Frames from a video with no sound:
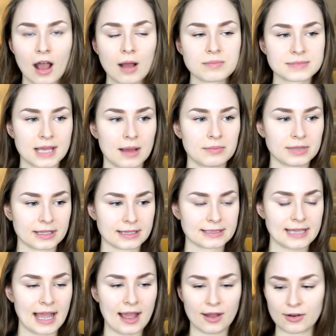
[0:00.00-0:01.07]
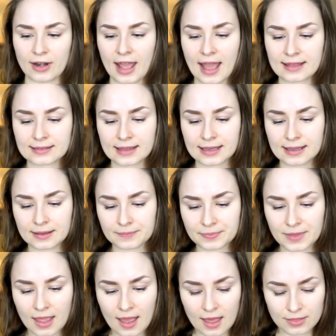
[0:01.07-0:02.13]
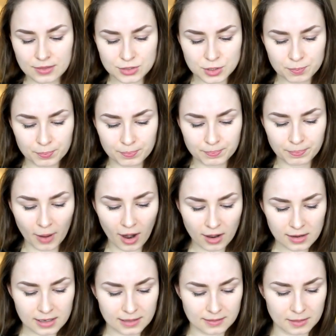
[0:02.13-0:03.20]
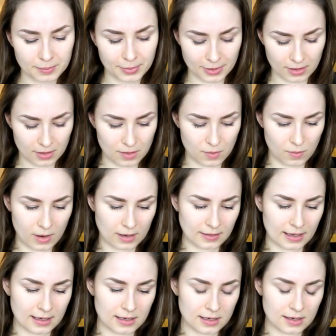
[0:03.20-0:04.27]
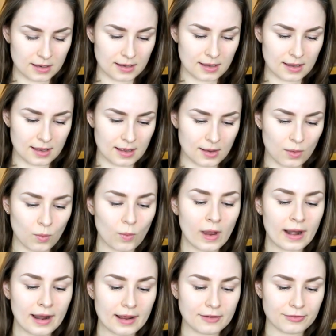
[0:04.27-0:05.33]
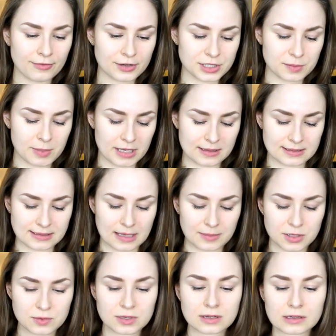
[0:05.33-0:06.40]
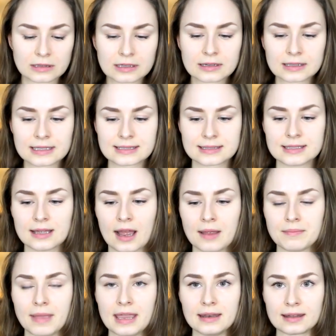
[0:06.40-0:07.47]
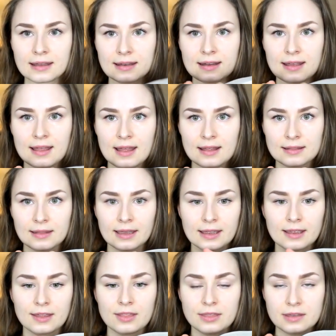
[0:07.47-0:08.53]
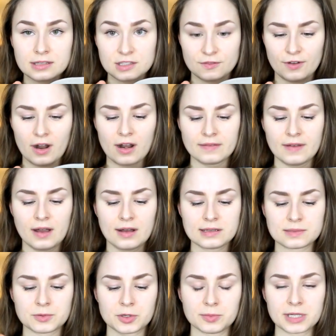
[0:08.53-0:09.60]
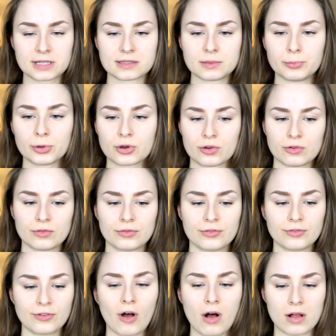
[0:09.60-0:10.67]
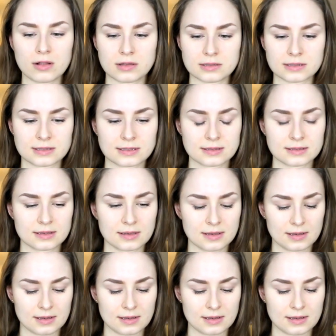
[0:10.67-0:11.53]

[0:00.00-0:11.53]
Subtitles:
Come Tumbling Down, and like there's a part in the book where like when I first picked this up, you can clearly see I made it like this far in the hospital because the book falls